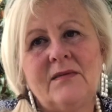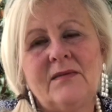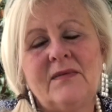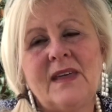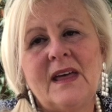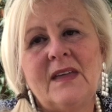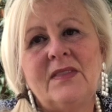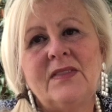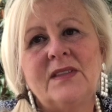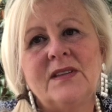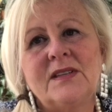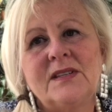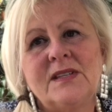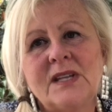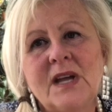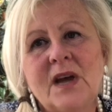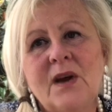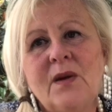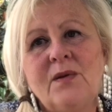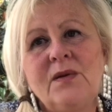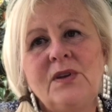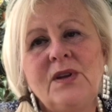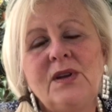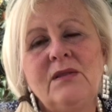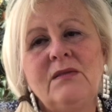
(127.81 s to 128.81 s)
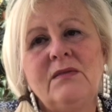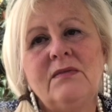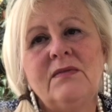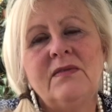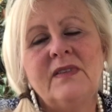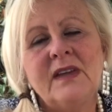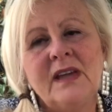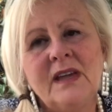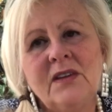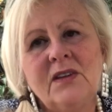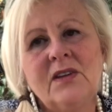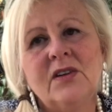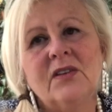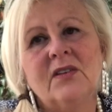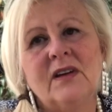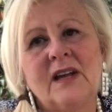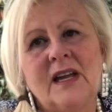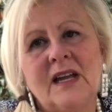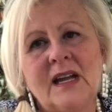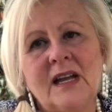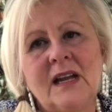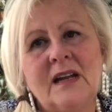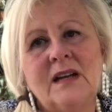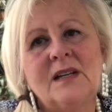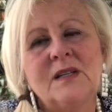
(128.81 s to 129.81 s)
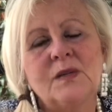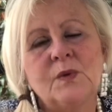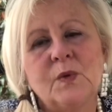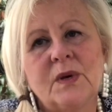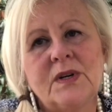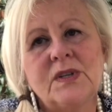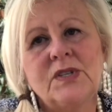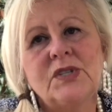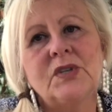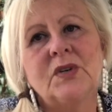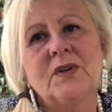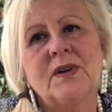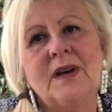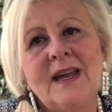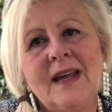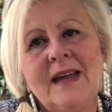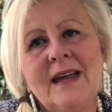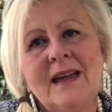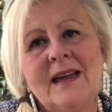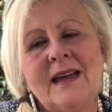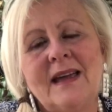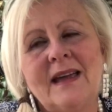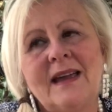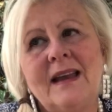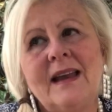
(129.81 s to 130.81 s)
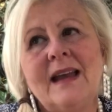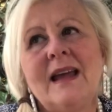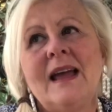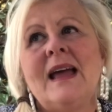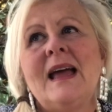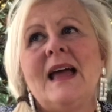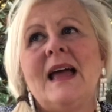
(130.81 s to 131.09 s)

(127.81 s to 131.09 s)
that the zone you think you're in is what you're in.